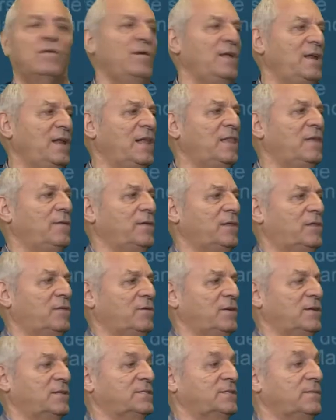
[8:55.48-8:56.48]
So,
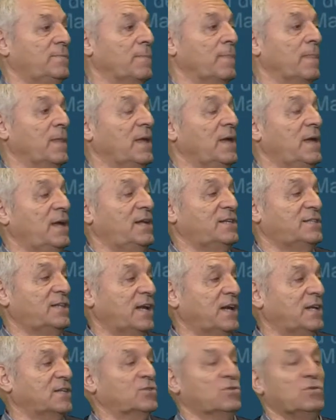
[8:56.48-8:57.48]
it's going to
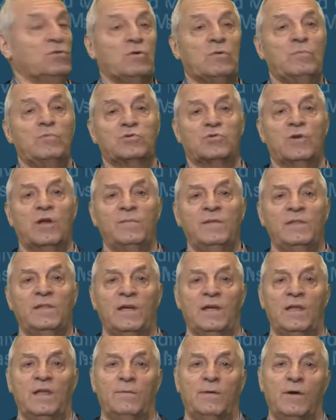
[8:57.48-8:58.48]
be a linear
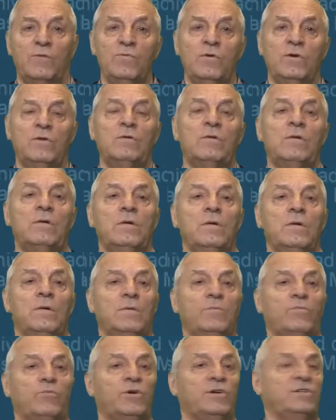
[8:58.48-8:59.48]
combination of
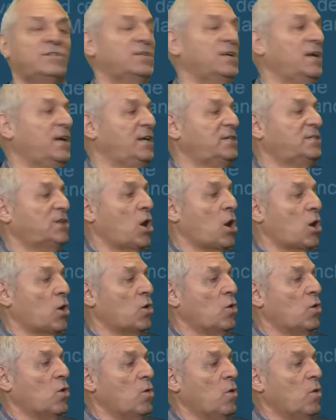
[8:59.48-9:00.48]
vectors.
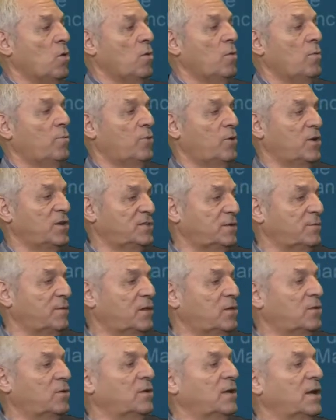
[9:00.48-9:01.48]
In this case,
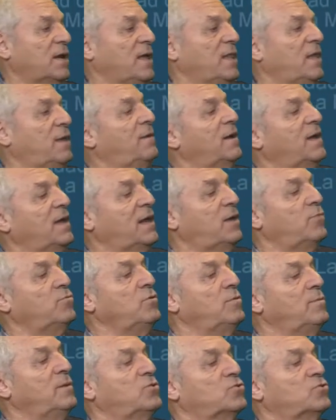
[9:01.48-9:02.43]
as we have only